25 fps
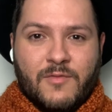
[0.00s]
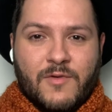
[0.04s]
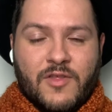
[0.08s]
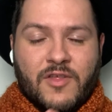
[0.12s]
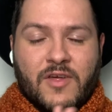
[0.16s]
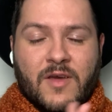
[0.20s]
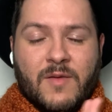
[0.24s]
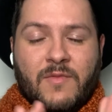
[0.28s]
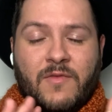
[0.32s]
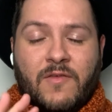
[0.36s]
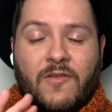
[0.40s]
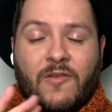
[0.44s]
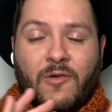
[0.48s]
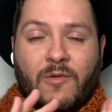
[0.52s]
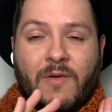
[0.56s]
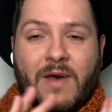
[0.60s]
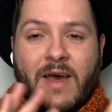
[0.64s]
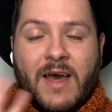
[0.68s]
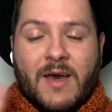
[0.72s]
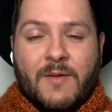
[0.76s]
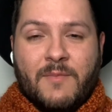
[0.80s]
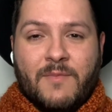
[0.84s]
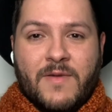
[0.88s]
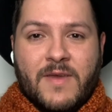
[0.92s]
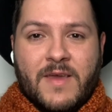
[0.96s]
which I'm so
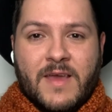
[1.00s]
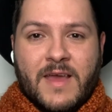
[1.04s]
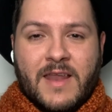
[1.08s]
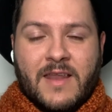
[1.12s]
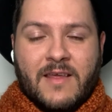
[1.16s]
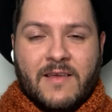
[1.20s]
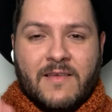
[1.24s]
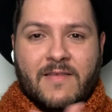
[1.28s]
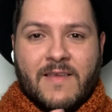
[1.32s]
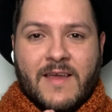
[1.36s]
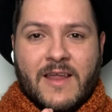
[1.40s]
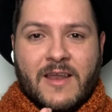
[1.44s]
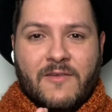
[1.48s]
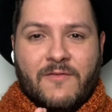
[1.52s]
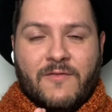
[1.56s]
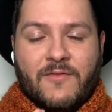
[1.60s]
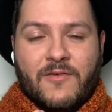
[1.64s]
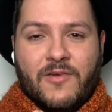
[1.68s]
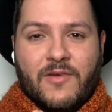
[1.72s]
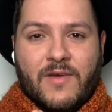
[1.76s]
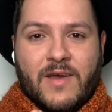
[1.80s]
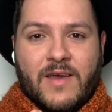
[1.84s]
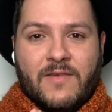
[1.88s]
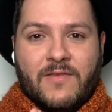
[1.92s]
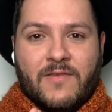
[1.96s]
happy and excited
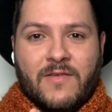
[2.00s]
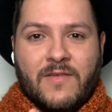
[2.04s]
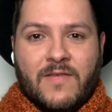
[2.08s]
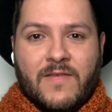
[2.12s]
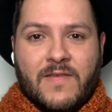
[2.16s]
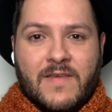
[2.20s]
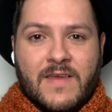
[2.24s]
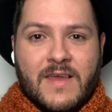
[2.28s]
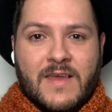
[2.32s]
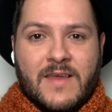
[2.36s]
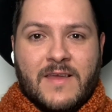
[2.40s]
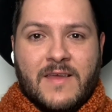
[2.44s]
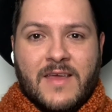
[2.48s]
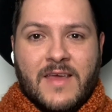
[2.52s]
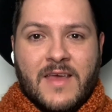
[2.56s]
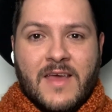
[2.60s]
for you guys to see.